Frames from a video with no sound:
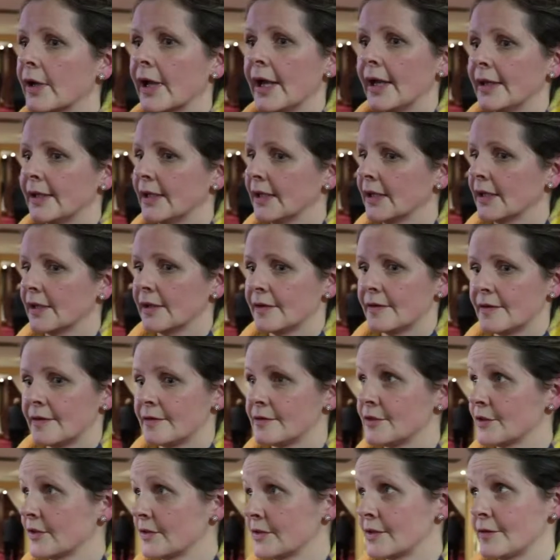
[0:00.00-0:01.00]
I think
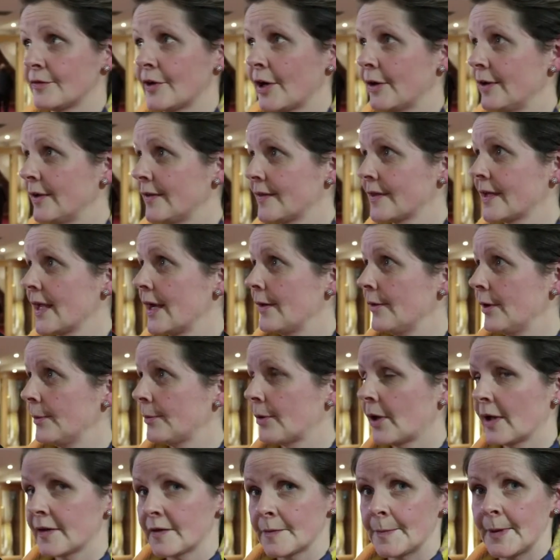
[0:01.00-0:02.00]
it's just a very scary
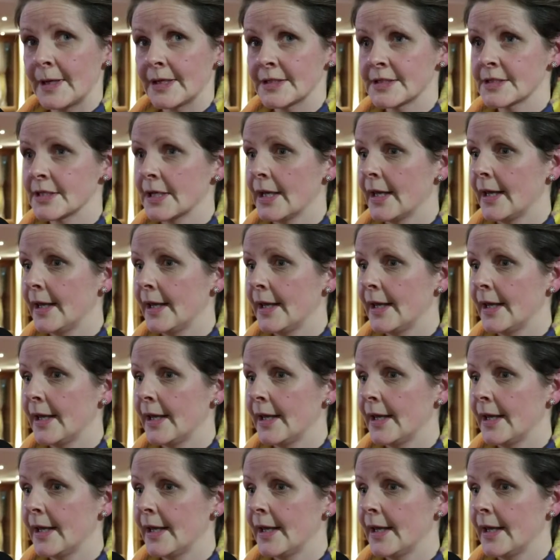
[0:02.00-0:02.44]
prospect.